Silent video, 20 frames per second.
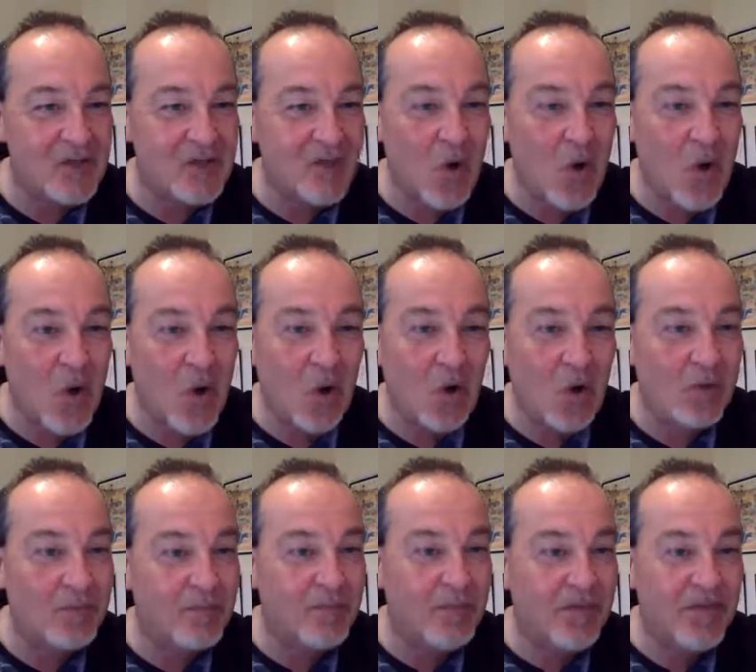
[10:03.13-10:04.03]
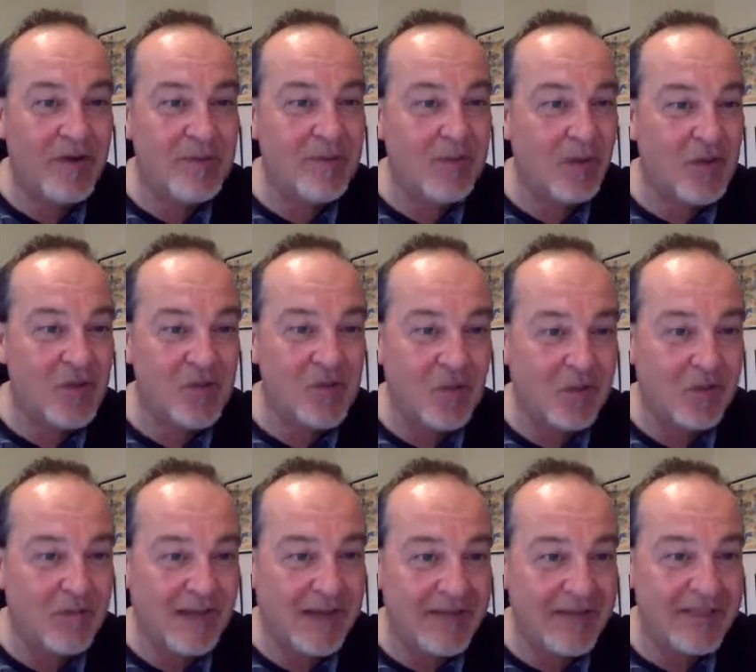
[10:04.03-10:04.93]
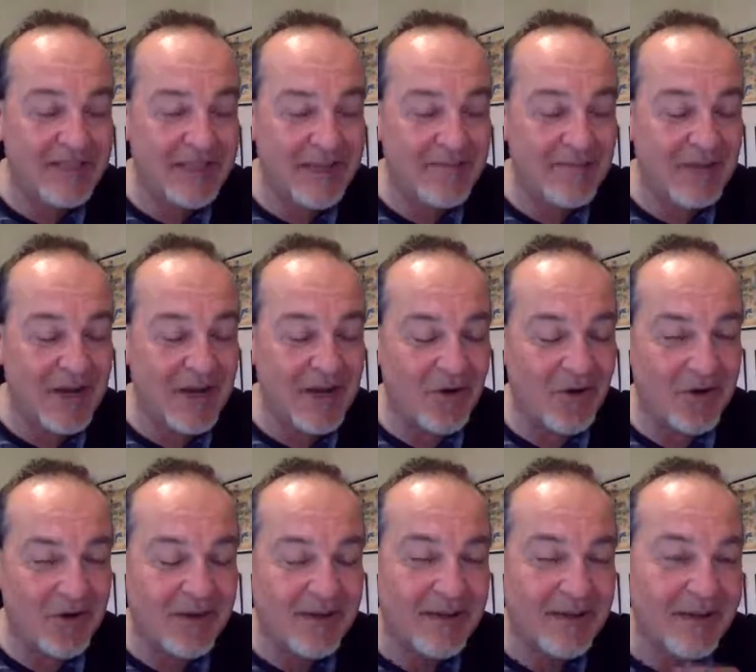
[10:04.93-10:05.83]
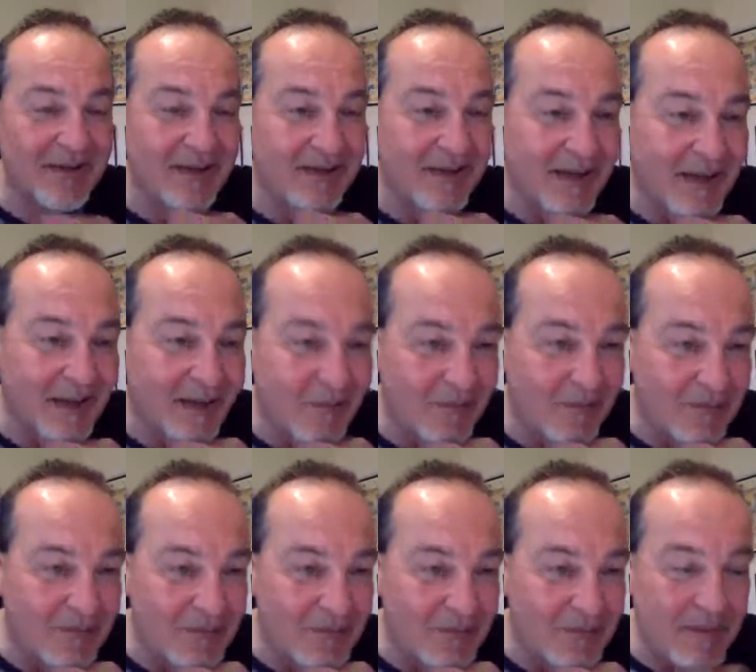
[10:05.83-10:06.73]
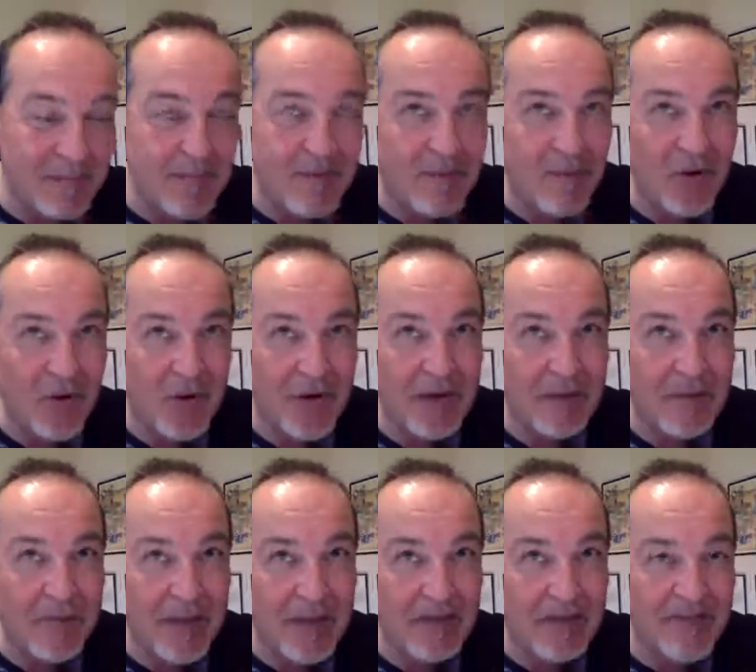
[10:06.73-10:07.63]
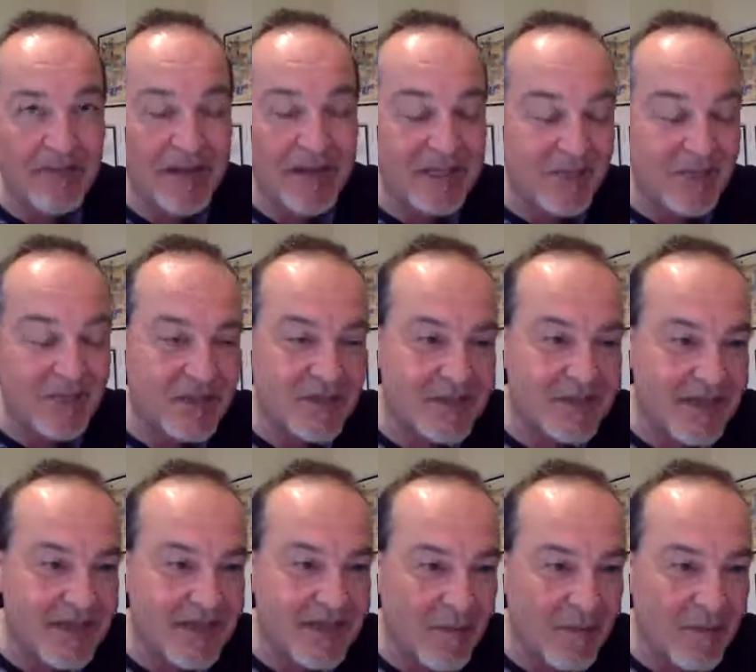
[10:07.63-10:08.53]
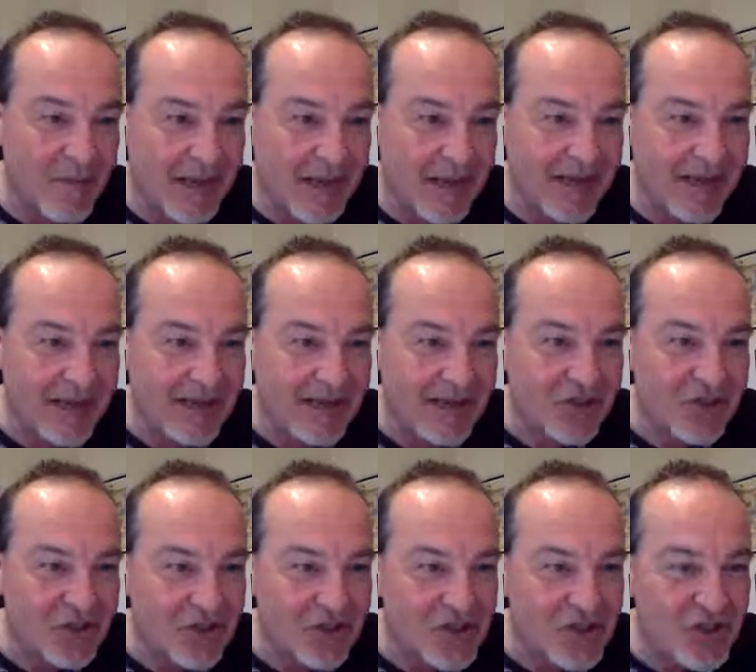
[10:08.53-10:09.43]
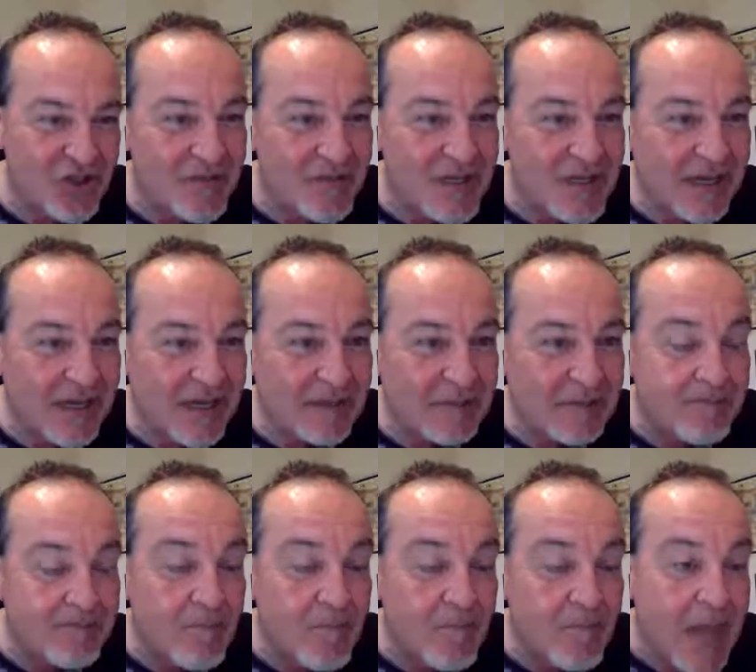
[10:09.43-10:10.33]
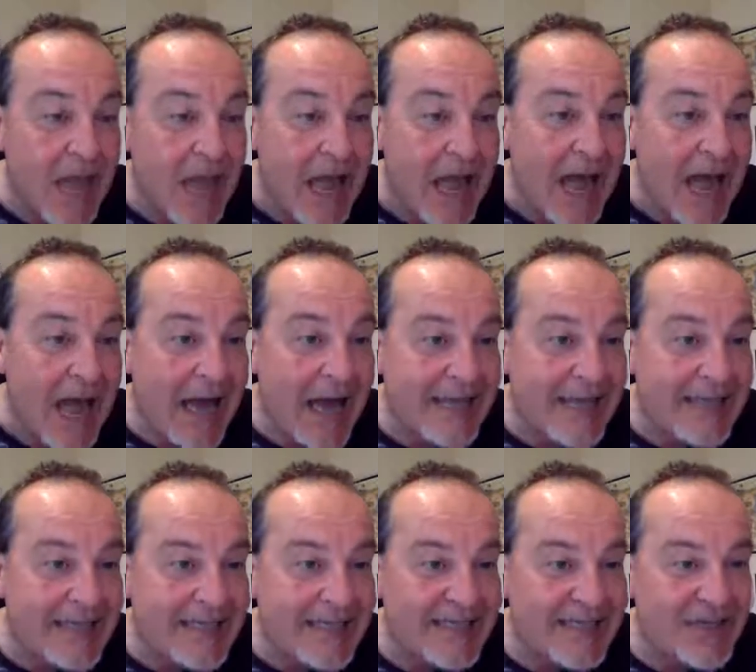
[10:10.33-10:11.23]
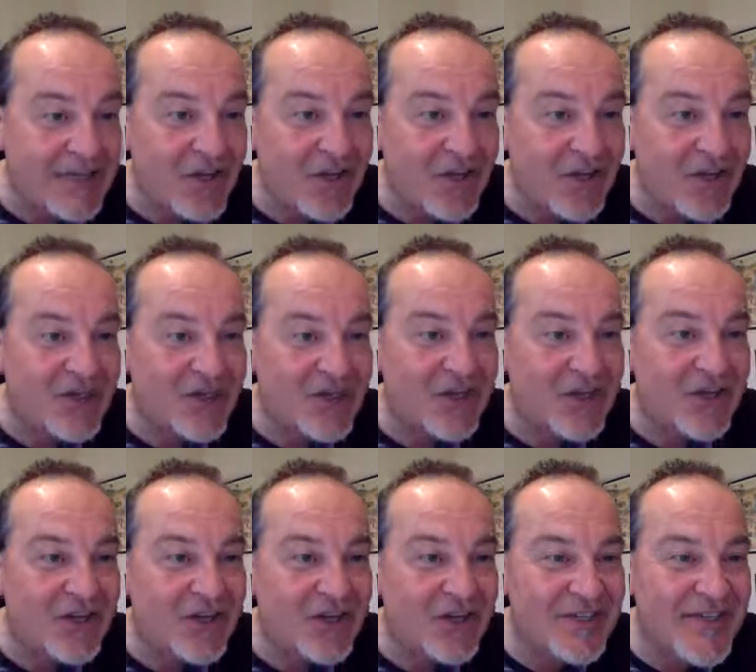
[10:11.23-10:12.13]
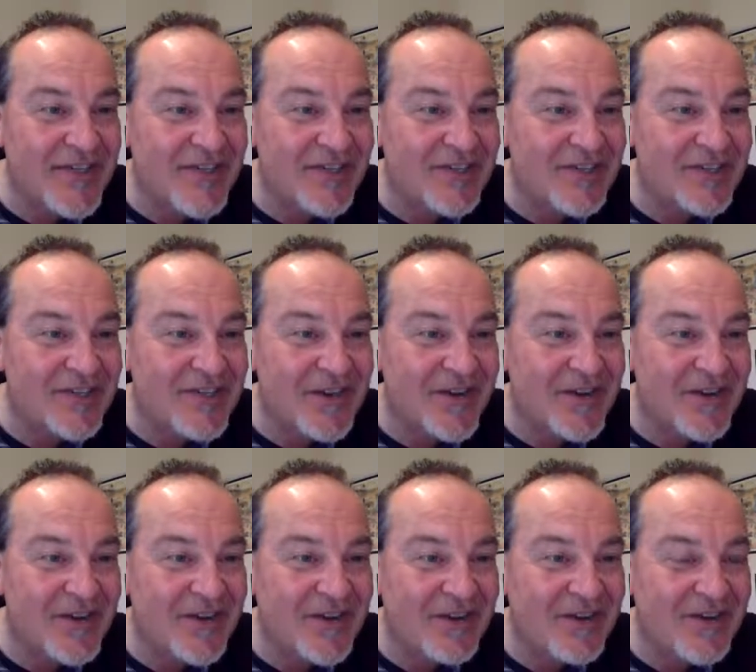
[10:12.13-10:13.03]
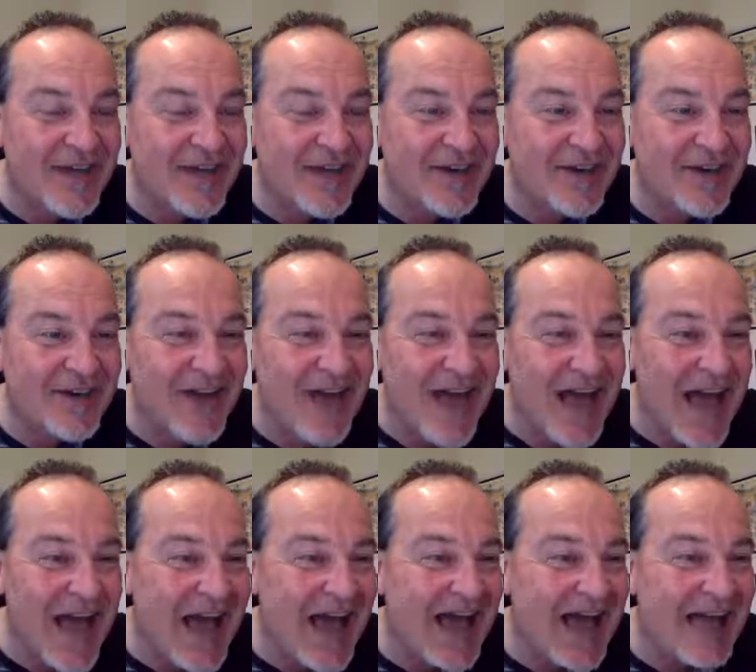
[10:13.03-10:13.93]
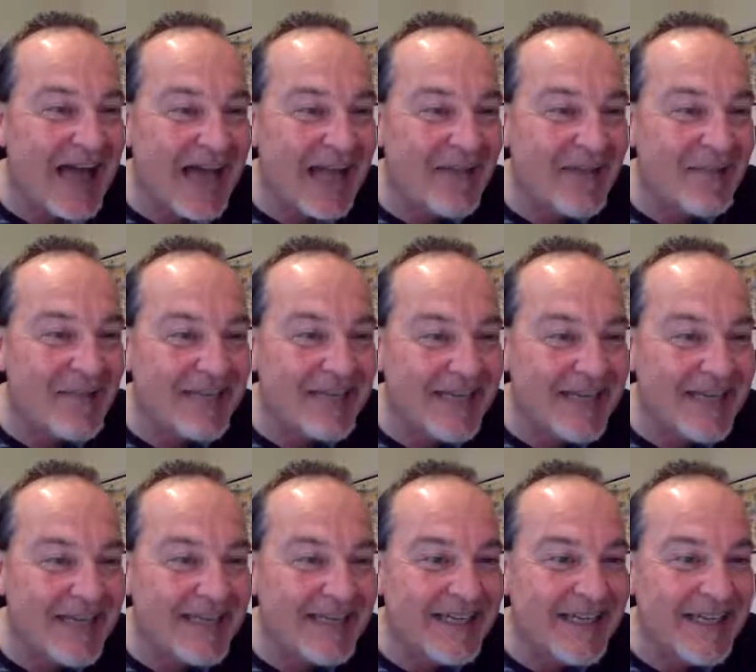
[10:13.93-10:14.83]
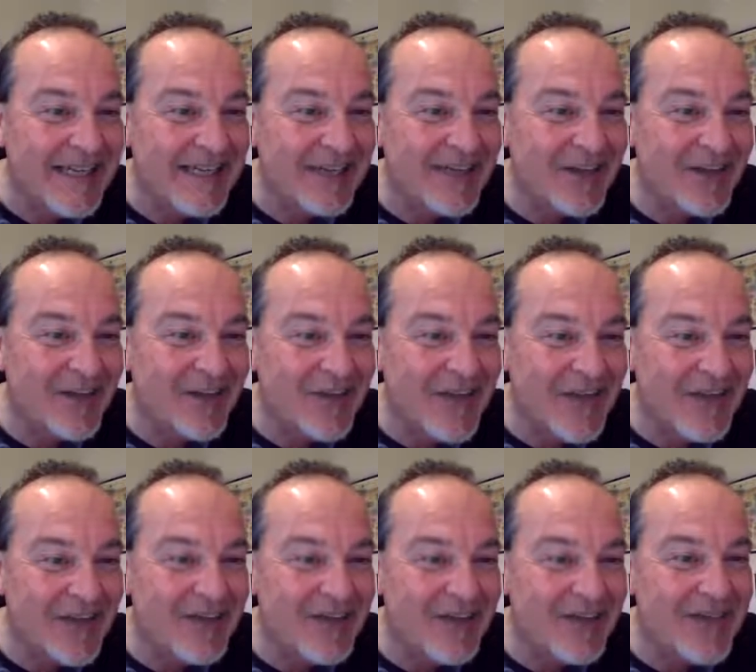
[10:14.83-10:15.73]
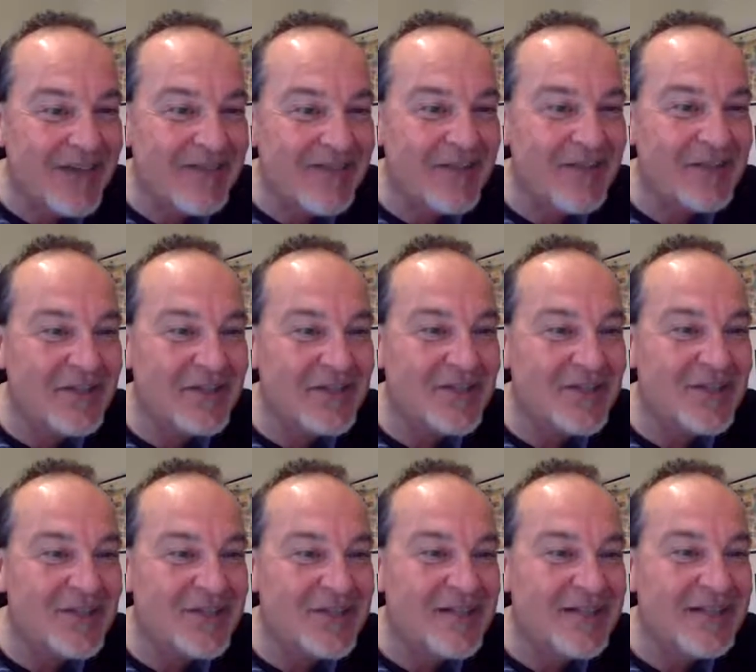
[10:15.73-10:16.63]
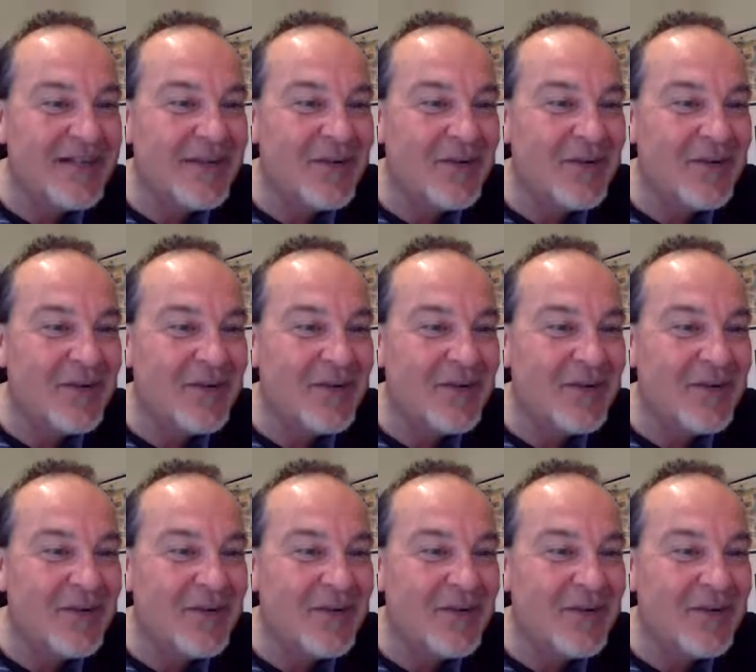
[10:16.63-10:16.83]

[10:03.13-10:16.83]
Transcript: so all three books will eventually be on uh, Paperboy Belfast, which is the name of my YouTube channel. Hiya, says Donna Turner. Good to have you, Donna. Regular. Hi, Alan McLean. Another regular. Good evening, Susan.